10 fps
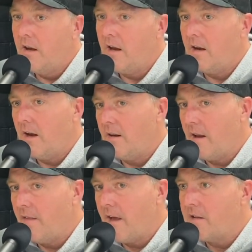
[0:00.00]
And
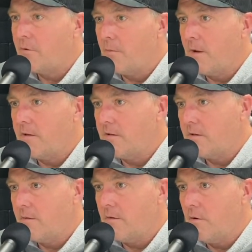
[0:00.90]
that's what
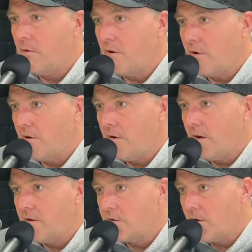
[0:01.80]
makes you a good
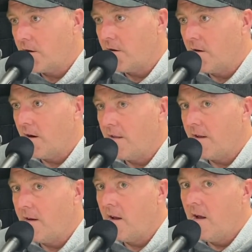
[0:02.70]
instructor. And
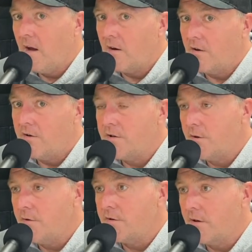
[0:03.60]
then a good
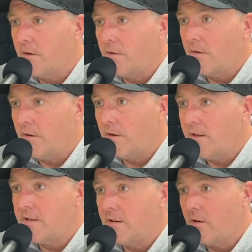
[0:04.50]
student's going to
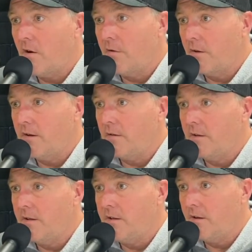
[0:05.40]
listen to all the little
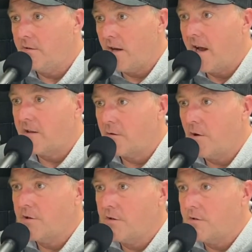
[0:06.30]
details and ask
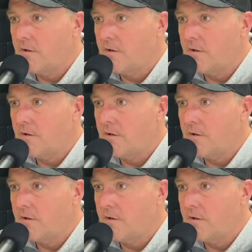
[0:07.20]
questions.